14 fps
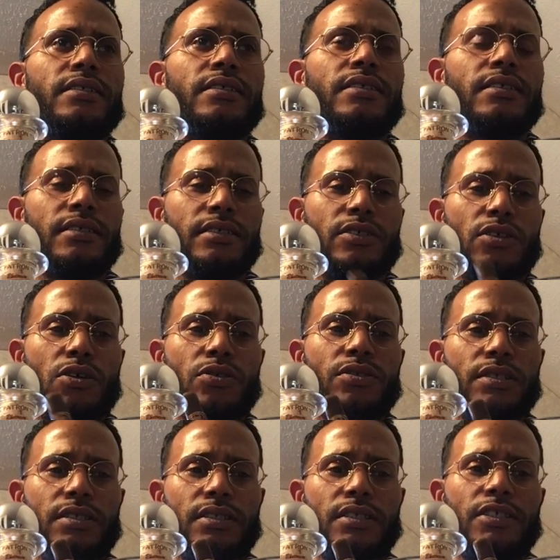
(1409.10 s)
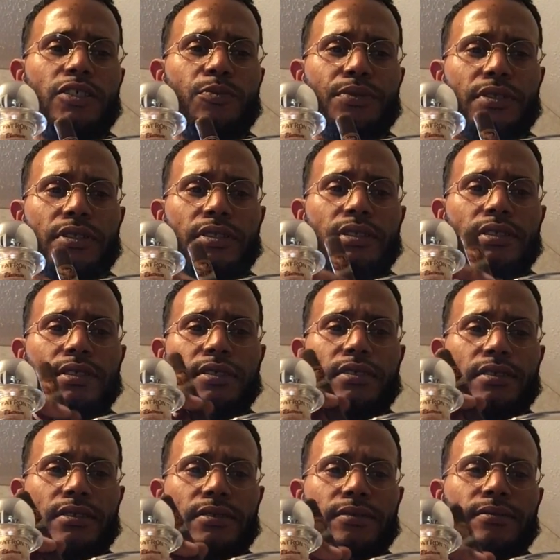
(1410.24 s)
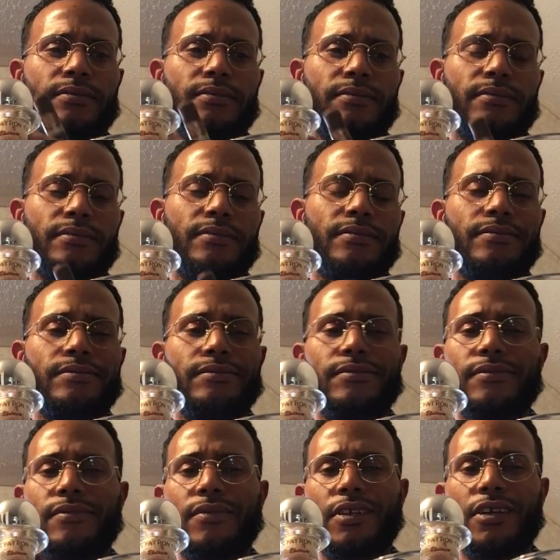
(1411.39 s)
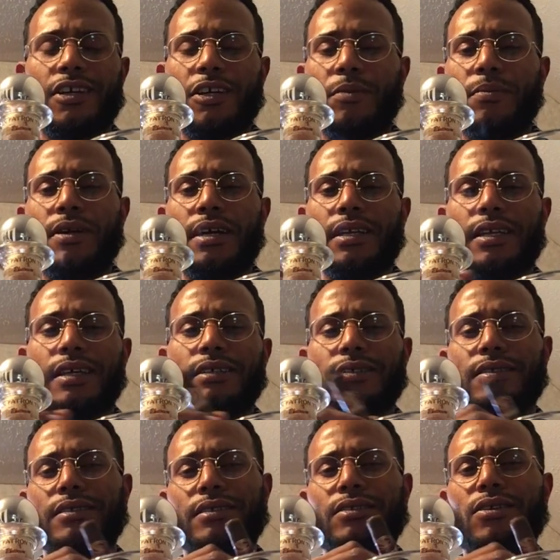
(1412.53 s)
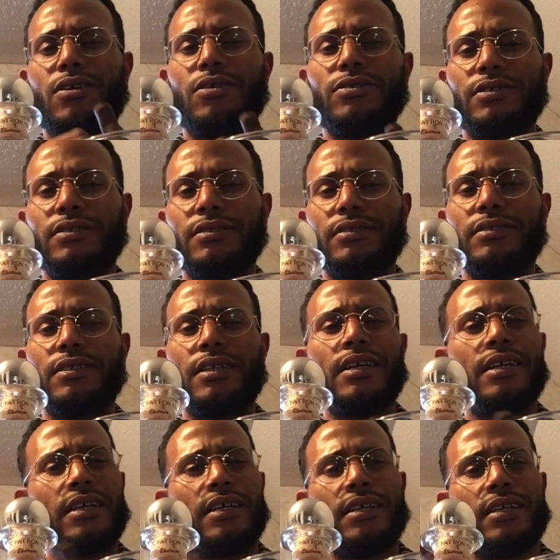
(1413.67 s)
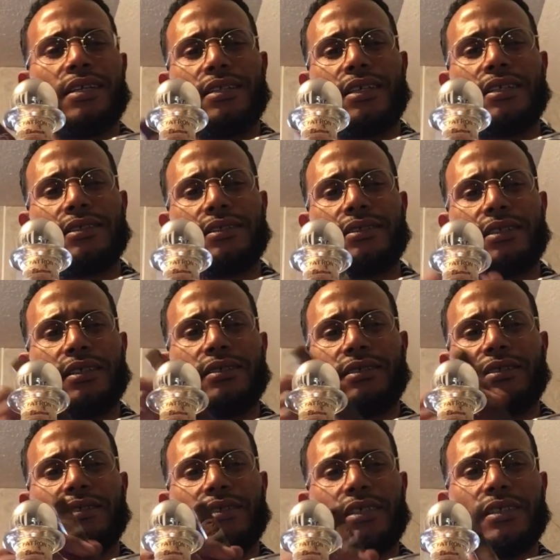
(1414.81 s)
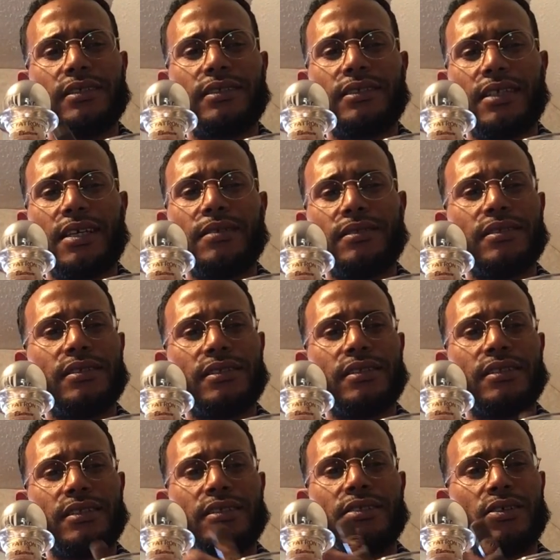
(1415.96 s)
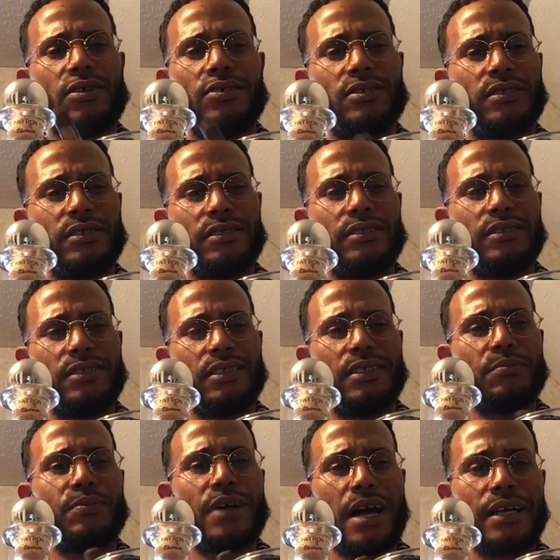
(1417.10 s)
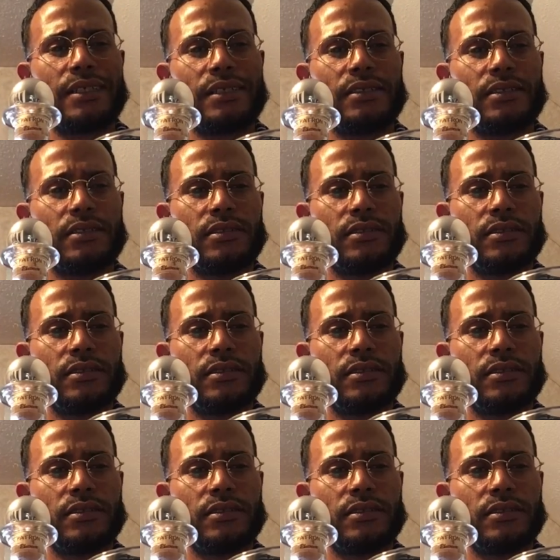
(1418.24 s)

to indulge in these, but you know, everybody like to indulge in nice things until it's time to indulge into them pockets,